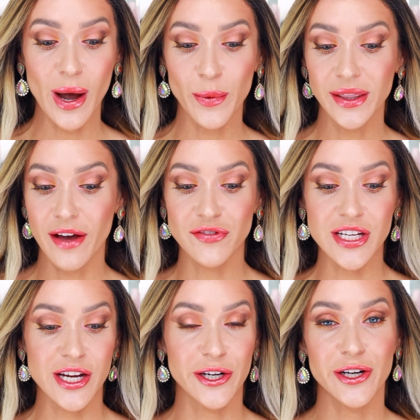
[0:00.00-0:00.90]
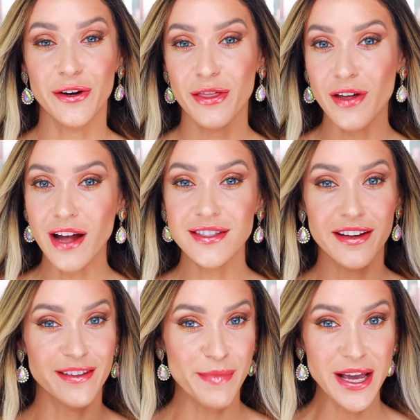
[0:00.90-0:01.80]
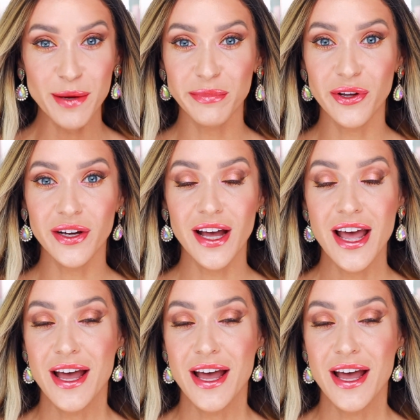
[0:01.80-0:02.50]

I would love to hear your thoughts on the makeup look.